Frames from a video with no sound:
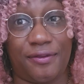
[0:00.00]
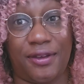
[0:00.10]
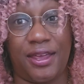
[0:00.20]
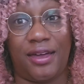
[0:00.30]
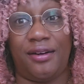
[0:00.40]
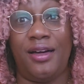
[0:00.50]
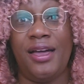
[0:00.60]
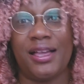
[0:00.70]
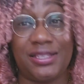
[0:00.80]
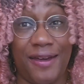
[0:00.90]
video,
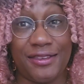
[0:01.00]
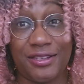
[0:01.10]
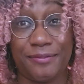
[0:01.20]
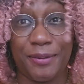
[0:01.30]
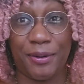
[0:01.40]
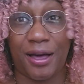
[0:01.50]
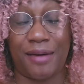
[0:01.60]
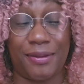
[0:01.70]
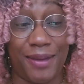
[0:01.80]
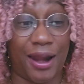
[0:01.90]
because I had some people
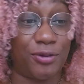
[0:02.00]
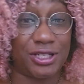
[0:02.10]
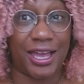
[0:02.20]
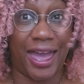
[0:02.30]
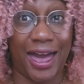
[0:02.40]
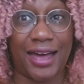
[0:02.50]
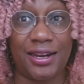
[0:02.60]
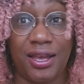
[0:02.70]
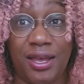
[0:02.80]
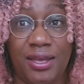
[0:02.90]
comment, man, I wish I
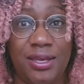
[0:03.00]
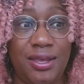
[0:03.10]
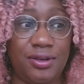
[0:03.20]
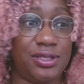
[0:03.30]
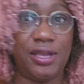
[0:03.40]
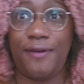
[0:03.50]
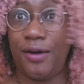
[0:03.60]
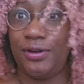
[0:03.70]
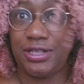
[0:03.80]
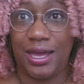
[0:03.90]
had. There's stuff
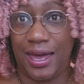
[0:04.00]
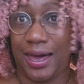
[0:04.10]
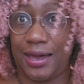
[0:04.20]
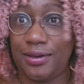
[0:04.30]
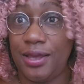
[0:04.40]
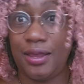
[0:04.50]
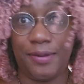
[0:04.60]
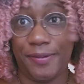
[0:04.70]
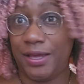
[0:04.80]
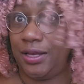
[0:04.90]
I wish I had. Let
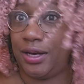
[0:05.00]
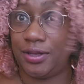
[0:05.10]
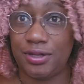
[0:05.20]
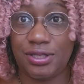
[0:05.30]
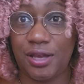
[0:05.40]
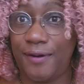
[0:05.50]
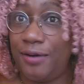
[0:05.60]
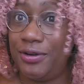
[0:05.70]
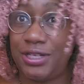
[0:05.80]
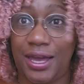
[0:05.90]
me be clear. There's stuff
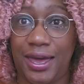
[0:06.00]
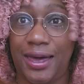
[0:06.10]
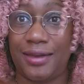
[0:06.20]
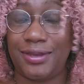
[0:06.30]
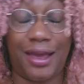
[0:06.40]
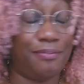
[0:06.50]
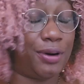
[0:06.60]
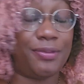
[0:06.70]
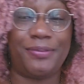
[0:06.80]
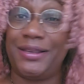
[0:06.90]
I wish I had that I'm
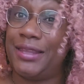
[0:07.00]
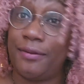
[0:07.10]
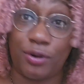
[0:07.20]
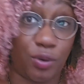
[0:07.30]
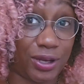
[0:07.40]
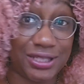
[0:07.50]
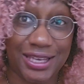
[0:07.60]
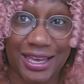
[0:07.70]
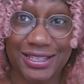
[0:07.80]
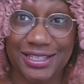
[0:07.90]
probably never going to
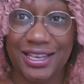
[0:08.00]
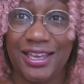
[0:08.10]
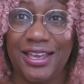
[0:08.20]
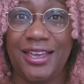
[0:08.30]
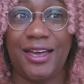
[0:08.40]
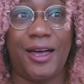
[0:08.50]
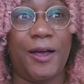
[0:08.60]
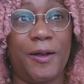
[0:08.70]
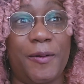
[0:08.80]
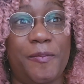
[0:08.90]
get.
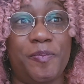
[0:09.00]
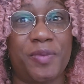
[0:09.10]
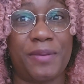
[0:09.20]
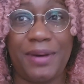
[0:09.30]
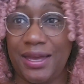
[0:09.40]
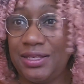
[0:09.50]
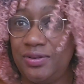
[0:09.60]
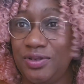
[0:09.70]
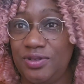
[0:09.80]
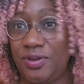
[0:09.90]
But I
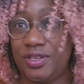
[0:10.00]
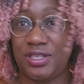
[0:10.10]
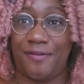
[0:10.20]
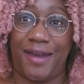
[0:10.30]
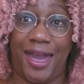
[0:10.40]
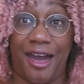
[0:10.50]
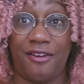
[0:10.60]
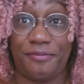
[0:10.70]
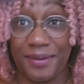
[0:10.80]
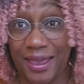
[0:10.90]
do enjoy the stuff I
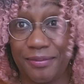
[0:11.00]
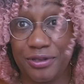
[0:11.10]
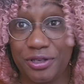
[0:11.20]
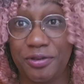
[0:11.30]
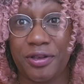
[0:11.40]
have been able to